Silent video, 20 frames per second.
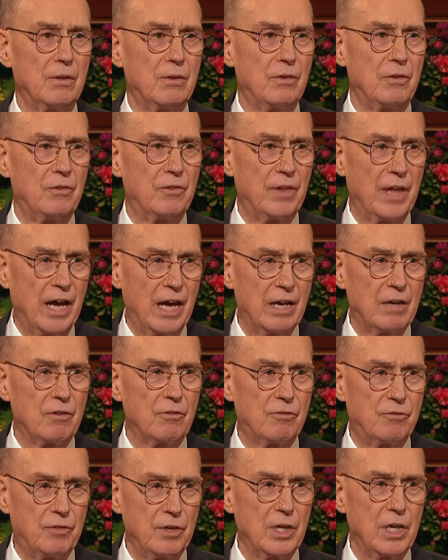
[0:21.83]
That
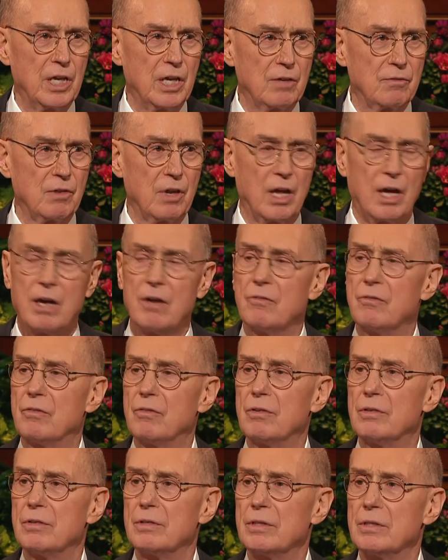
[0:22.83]
feeling of
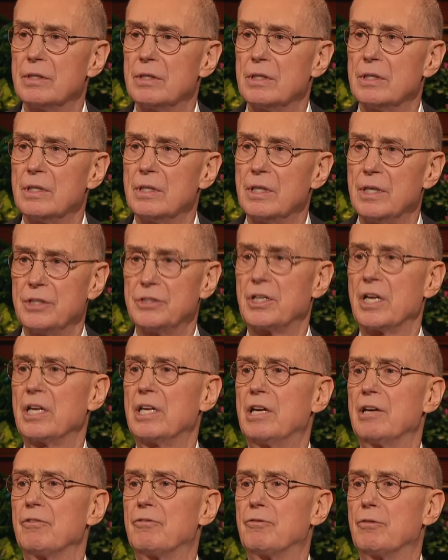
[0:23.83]
love is a
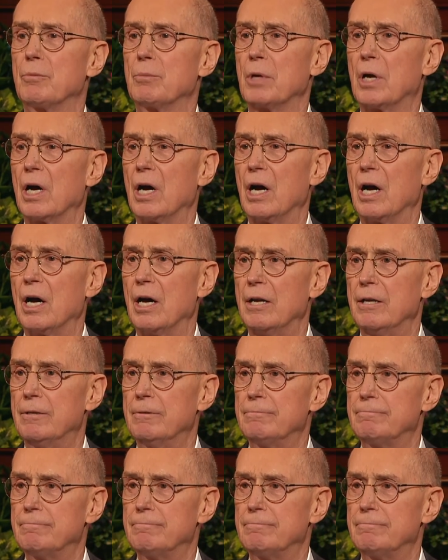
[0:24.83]
gift from God.